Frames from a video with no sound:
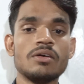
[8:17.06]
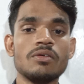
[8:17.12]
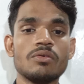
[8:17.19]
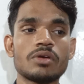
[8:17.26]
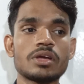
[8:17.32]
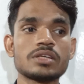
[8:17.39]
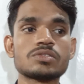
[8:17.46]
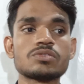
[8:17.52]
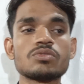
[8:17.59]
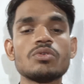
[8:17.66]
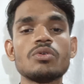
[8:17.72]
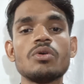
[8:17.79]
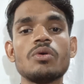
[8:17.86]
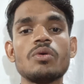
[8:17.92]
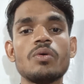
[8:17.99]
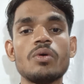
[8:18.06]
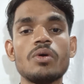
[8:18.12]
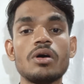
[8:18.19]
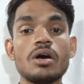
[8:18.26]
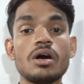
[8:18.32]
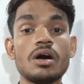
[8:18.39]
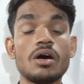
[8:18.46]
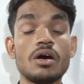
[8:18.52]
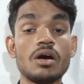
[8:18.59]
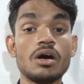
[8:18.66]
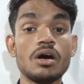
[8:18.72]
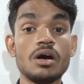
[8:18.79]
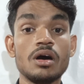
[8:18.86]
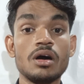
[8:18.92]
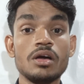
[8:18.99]
Okay, so
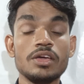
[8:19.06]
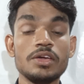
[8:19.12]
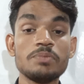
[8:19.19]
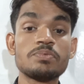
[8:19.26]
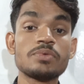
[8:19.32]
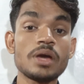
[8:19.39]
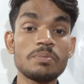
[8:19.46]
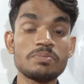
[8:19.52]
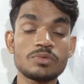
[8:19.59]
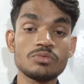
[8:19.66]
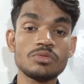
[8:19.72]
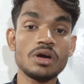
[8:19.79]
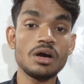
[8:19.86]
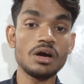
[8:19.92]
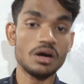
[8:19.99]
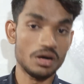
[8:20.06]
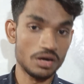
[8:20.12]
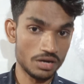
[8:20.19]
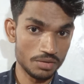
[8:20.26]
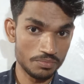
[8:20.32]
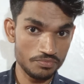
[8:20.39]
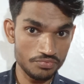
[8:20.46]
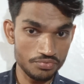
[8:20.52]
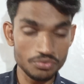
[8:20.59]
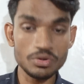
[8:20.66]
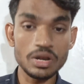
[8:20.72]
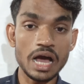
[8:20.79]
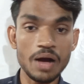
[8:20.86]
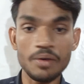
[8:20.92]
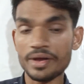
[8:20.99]
if you have to the
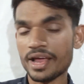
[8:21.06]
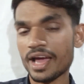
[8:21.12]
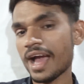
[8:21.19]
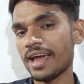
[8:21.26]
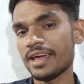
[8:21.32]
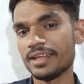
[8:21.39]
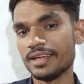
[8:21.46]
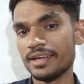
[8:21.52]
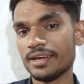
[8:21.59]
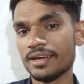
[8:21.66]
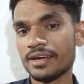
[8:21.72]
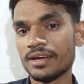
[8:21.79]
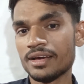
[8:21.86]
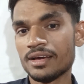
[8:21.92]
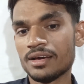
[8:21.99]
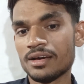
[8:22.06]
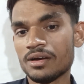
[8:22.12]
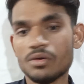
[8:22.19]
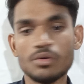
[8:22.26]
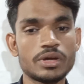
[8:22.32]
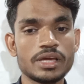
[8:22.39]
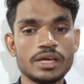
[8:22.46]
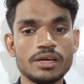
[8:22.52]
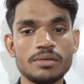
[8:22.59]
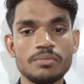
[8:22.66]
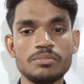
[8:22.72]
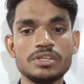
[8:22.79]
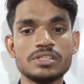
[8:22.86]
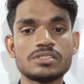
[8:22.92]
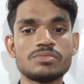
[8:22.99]
full our array, okay,
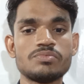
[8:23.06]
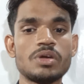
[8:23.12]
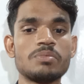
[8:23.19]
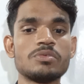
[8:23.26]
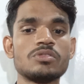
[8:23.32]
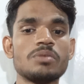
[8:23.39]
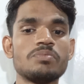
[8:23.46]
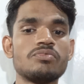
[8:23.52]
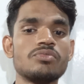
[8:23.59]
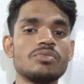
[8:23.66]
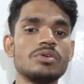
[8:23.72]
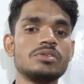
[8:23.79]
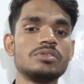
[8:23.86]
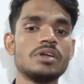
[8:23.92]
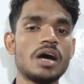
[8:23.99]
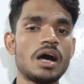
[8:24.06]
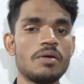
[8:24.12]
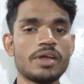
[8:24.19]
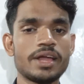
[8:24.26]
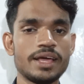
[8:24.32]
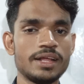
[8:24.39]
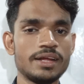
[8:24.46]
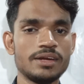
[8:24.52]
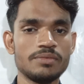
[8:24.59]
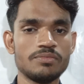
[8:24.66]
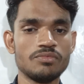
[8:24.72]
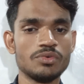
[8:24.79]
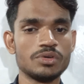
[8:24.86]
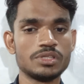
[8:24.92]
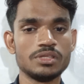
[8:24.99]
means we have to the full the our array
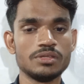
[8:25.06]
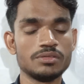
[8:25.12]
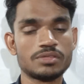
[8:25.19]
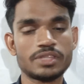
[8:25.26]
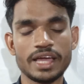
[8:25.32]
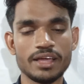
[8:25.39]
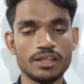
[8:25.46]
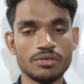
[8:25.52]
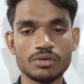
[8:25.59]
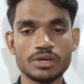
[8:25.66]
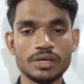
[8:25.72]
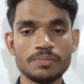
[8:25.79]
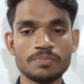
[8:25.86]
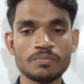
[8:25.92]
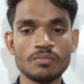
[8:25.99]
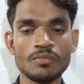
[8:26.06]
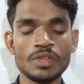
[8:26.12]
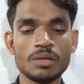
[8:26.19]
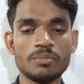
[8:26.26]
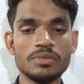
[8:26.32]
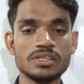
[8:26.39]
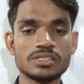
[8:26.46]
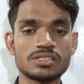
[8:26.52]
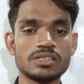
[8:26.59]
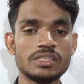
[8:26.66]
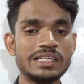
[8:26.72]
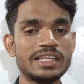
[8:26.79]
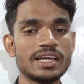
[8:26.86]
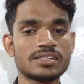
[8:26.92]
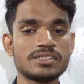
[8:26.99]
more than 10. Okay, means
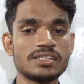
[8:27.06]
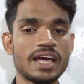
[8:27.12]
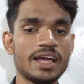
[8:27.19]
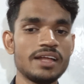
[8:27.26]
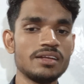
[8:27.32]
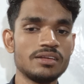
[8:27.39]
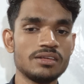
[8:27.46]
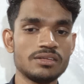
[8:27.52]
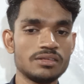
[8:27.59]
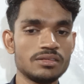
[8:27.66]
index 9